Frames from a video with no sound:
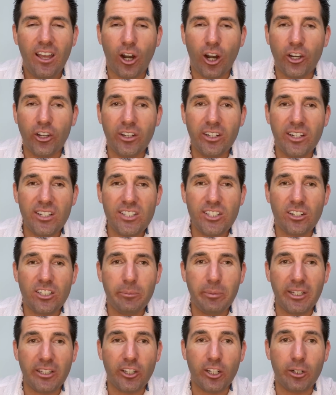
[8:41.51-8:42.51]
are you going to start to
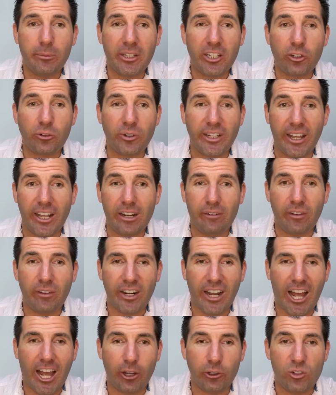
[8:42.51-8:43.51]
be a little bit creative on
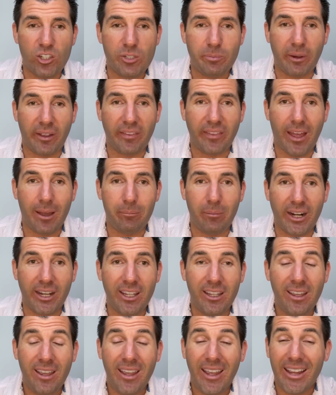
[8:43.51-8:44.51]
how you spend that
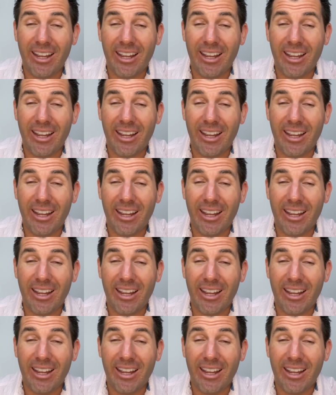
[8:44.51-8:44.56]
money?